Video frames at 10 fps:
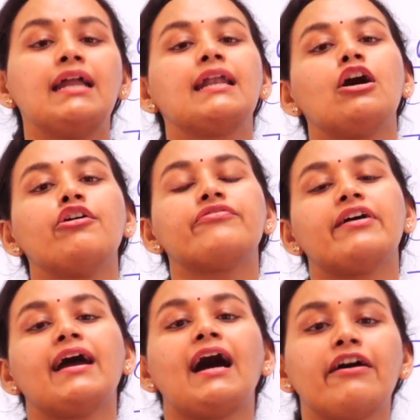Now, if I
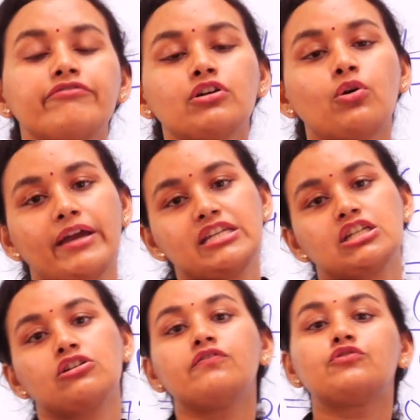have the
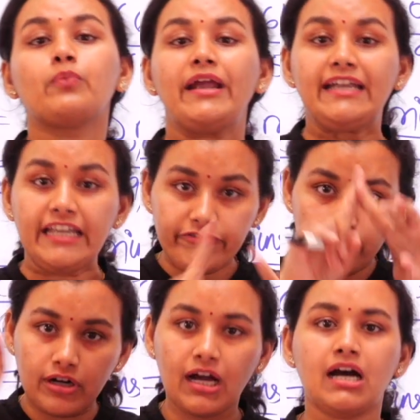question of
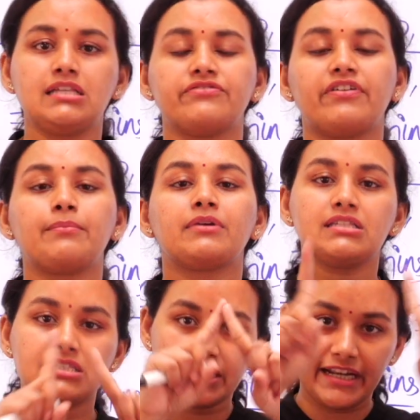24 hours, if I'm
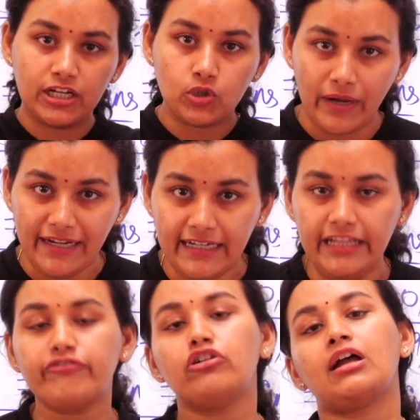considering
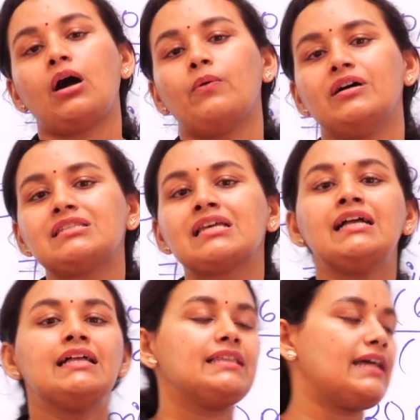24 hours,
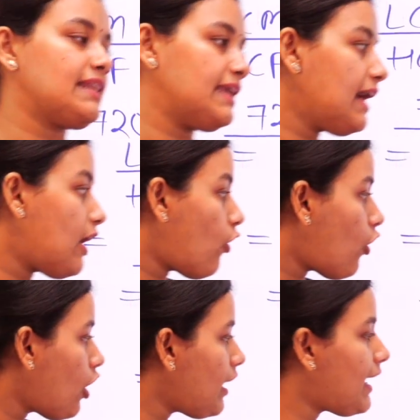then the
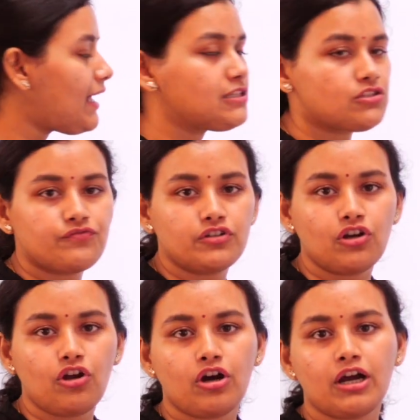all hands of the
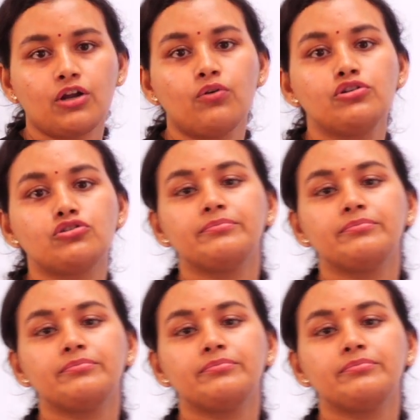clock are going to